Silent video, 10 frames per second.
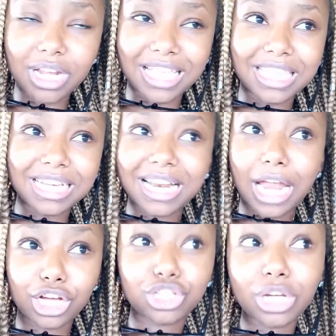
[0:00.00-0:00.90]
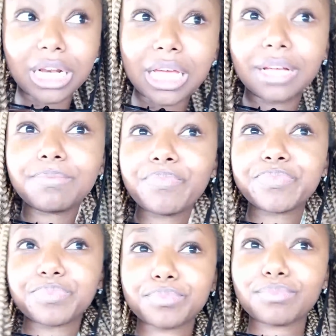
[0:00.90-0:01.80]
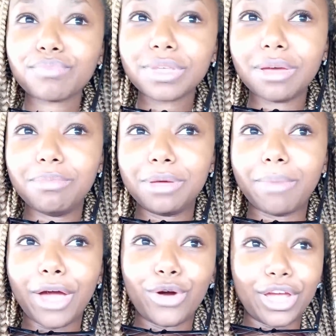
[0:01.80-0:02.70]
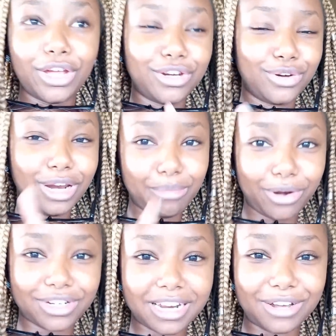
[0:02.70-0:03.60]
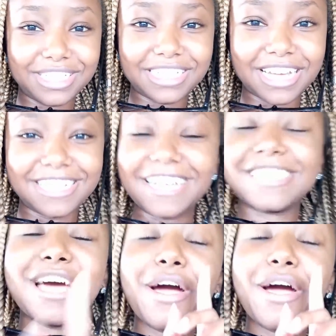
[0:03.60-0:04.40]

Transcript: I think it'll actually be my okay. No, let me not announce that yet.